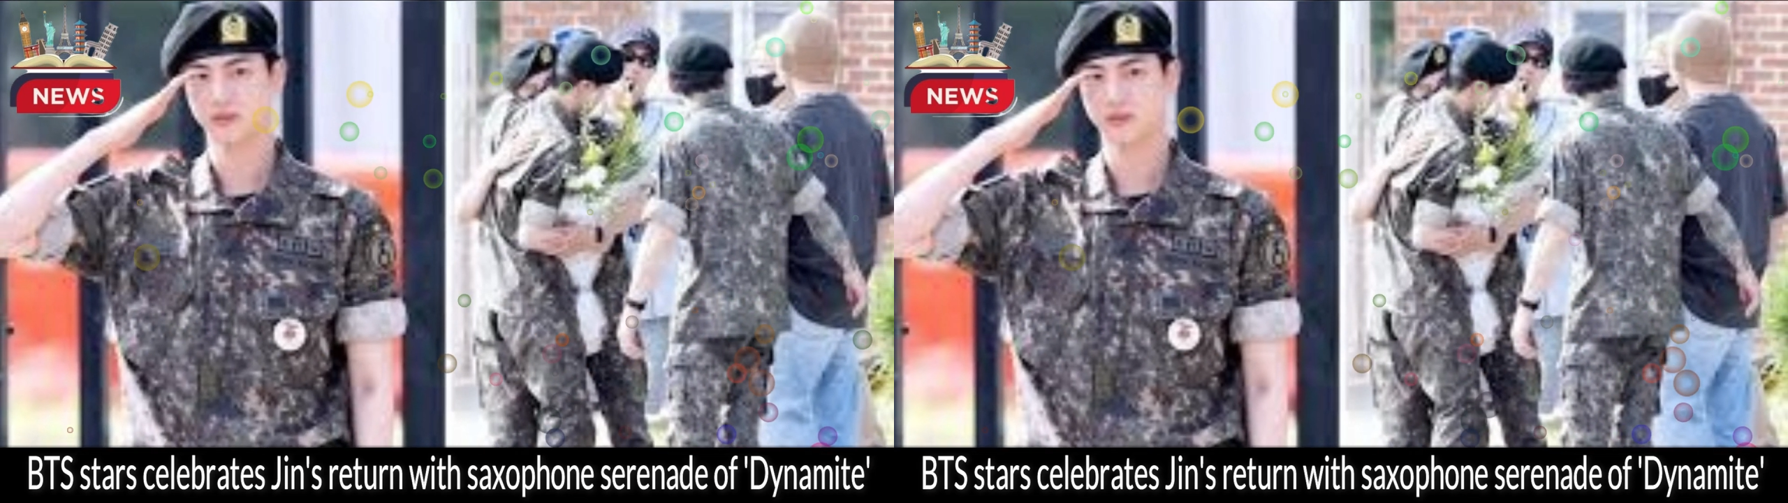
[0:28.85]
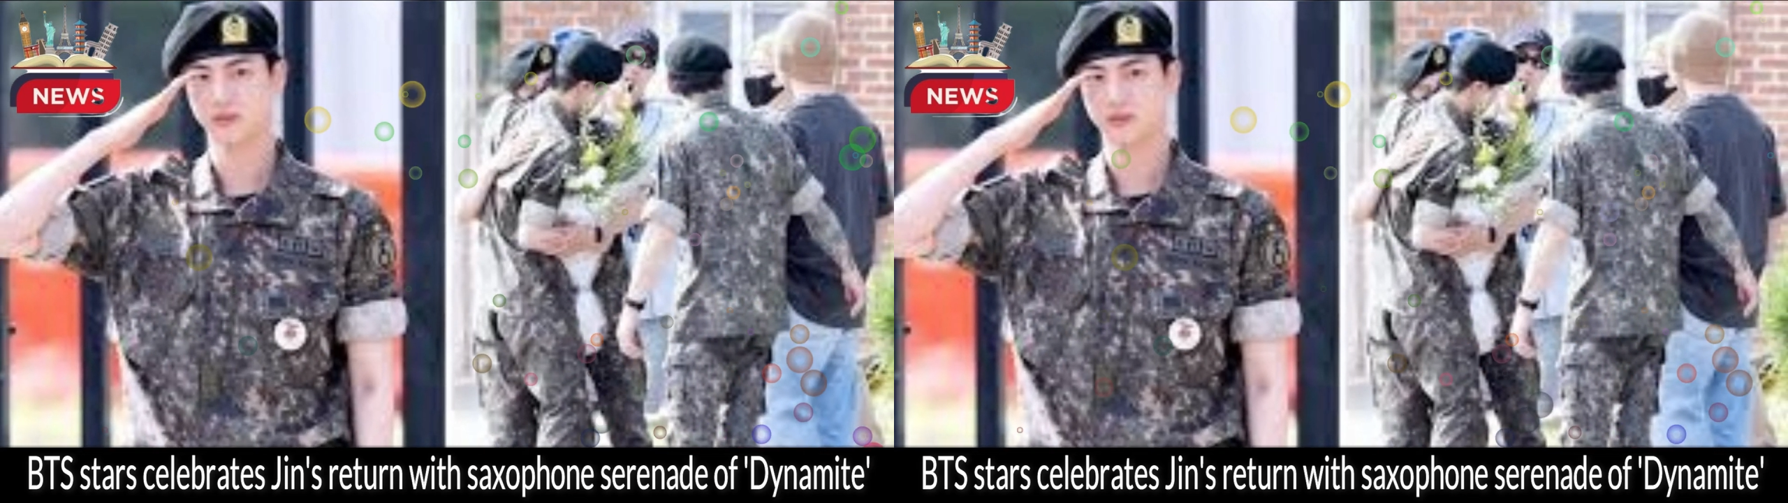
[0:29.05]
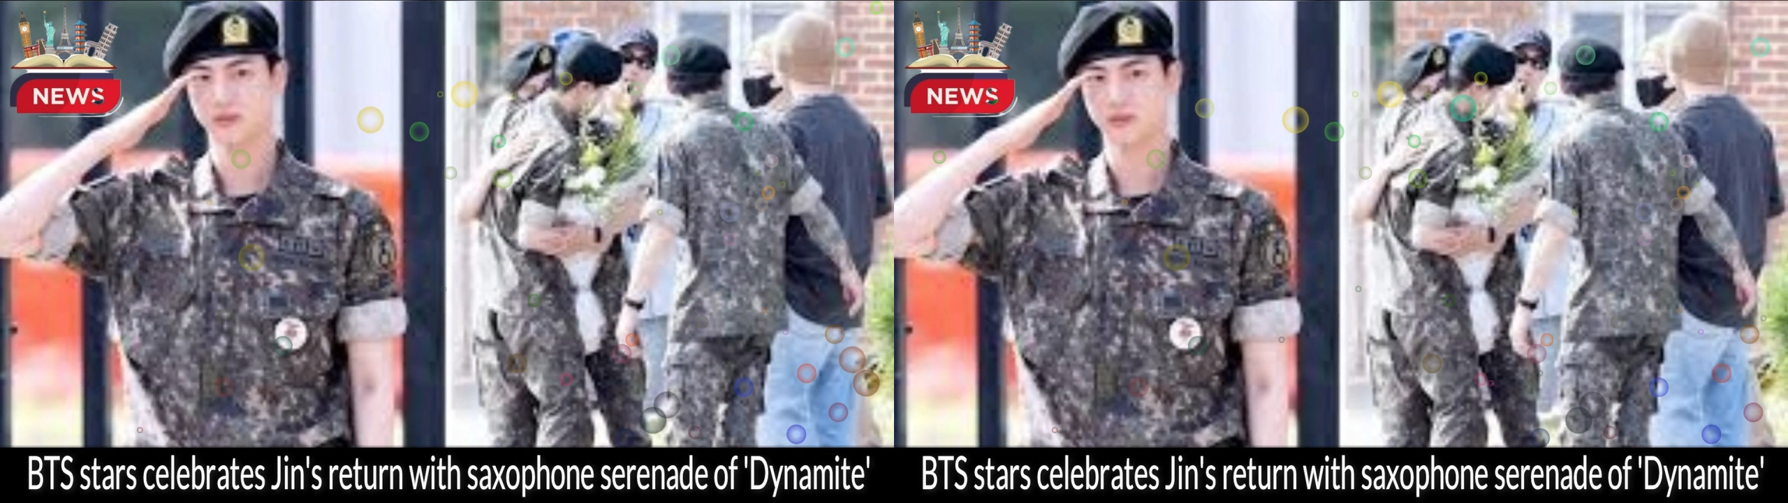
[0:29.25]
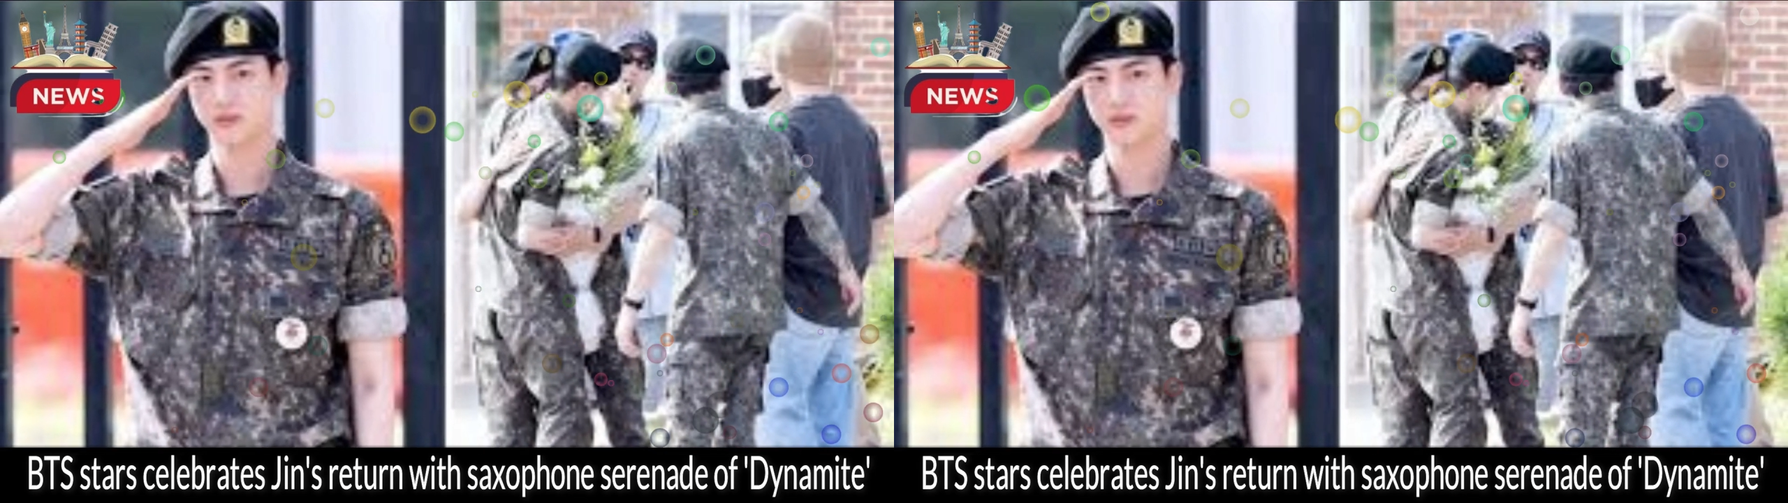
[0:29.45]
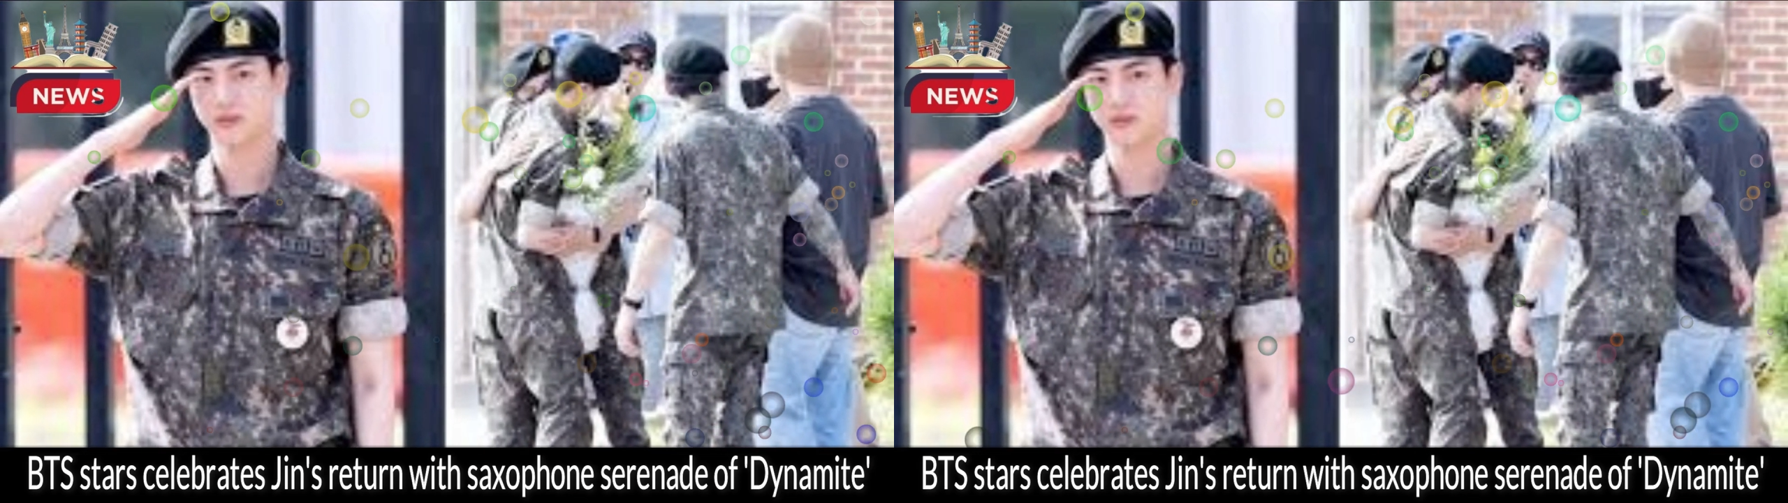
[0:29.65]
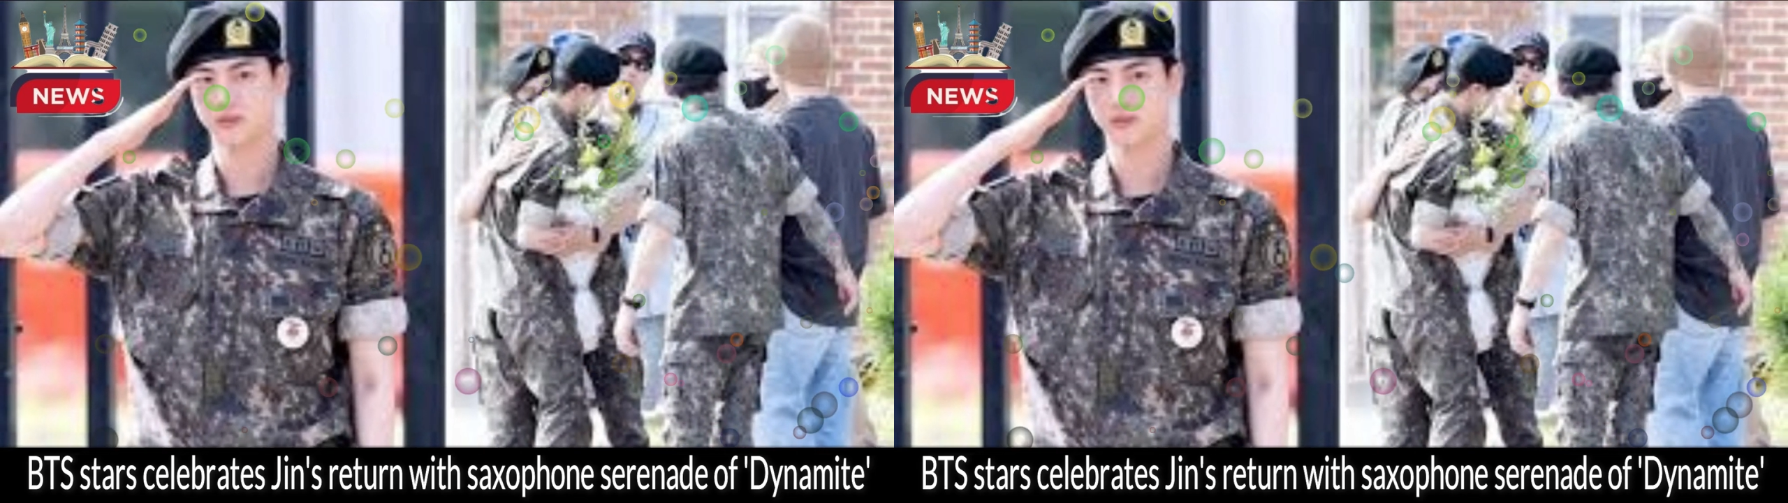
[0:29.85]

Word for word: currently serving in the